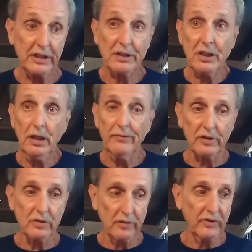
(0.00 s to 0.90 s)
it's
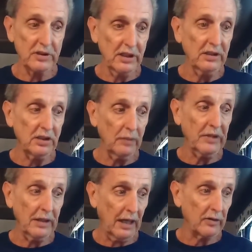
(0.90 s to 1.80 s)
covered. So if you send
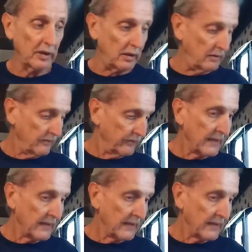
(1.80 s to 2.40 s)
something, I'll get it.